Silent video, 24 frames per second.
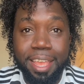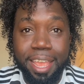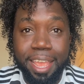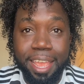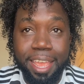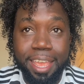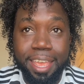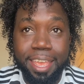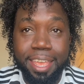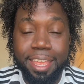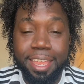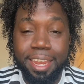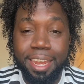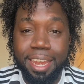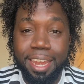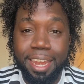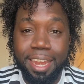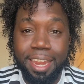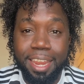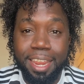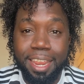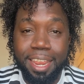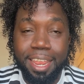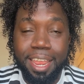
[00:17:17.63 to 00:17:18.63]

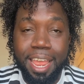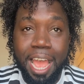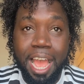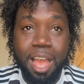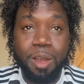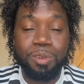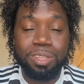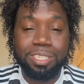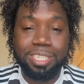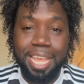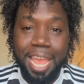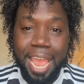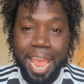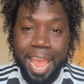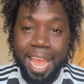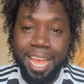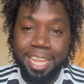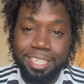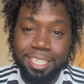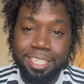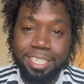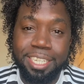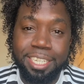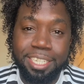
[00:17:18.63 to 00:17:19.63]
and I was
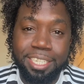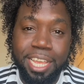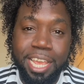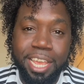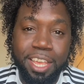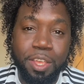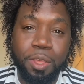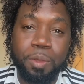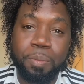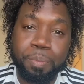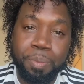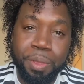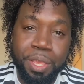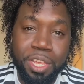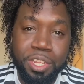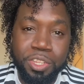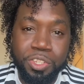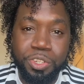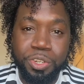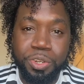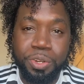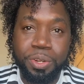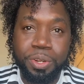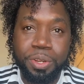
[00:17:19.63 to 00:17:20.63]
asked to take a
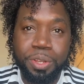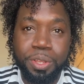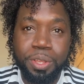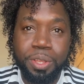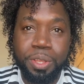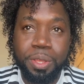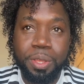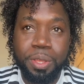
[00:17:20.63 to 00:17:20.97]
picture,